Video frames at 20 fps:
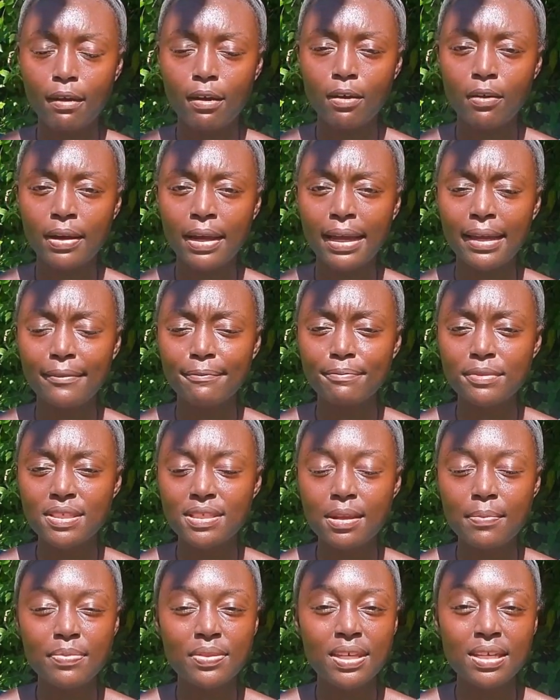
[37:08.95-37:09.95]
All right?
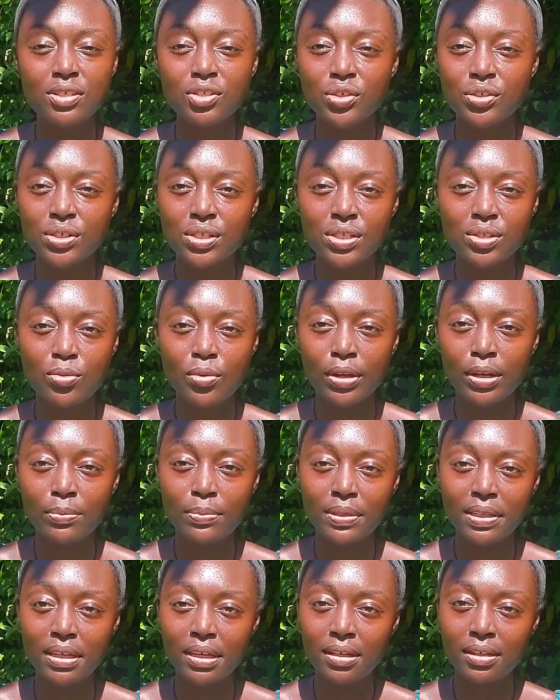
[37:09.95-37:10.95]
Some things are just going to
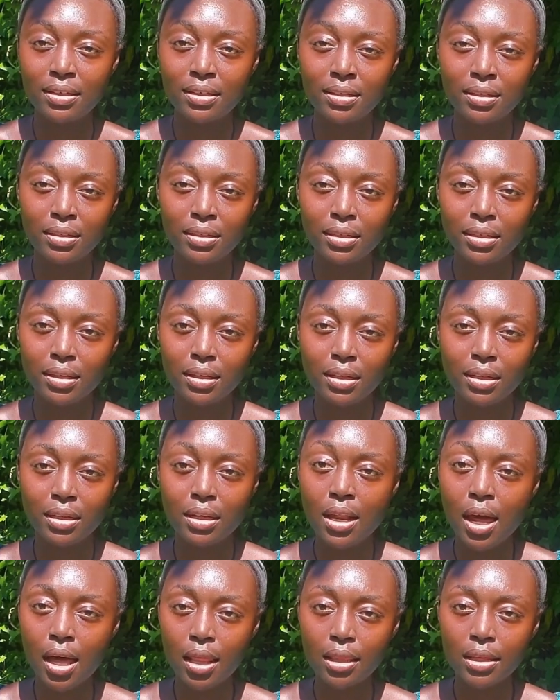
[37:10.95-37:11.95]
be hidden
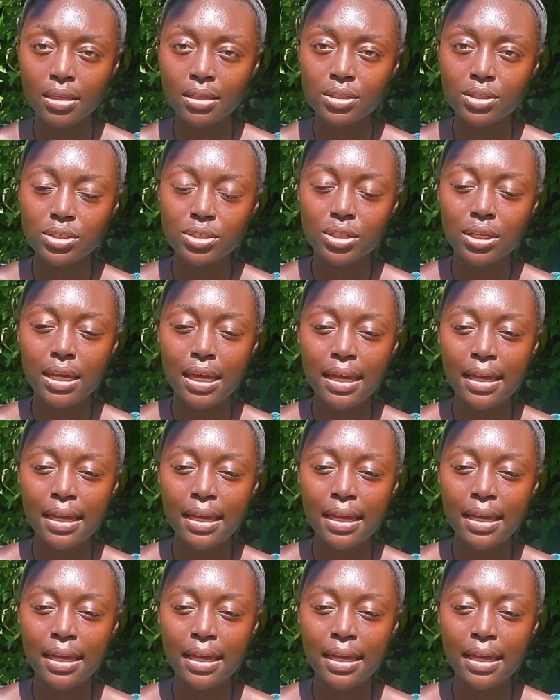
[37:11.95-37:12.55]
knowledge.